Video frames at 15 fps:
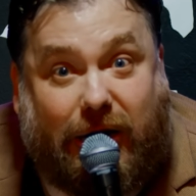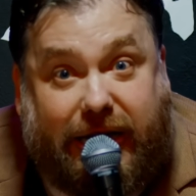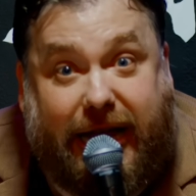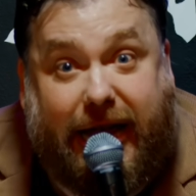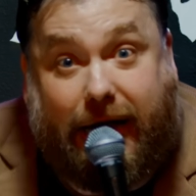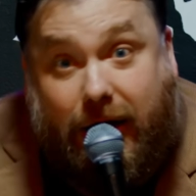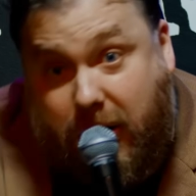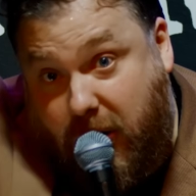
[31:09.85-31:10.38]

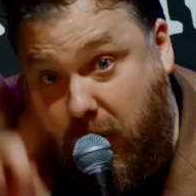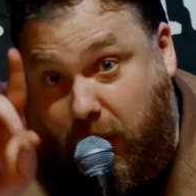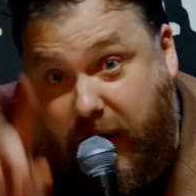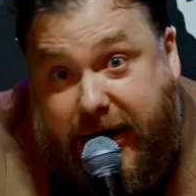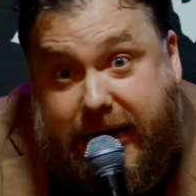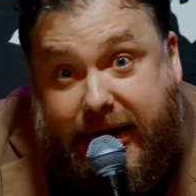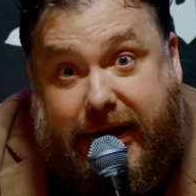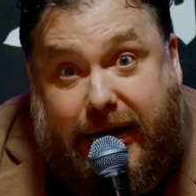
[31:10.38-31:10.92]
Yeah,
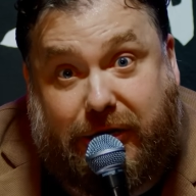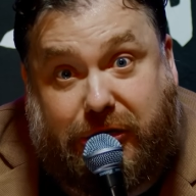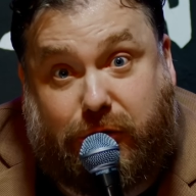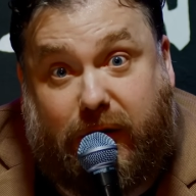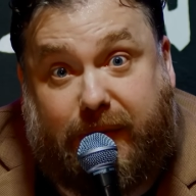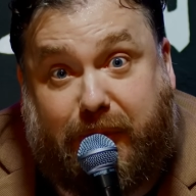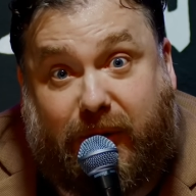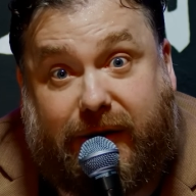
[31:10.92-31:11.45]
right now,
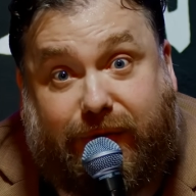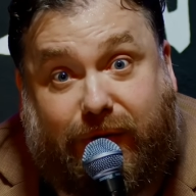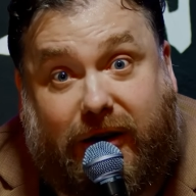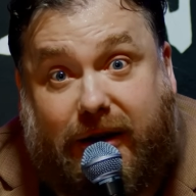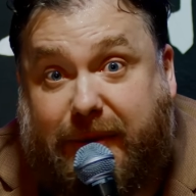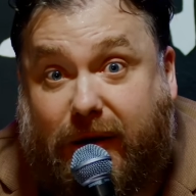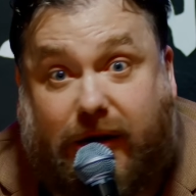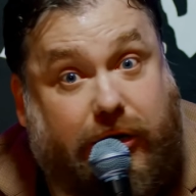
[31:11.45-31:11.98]
Swiffer in front of me.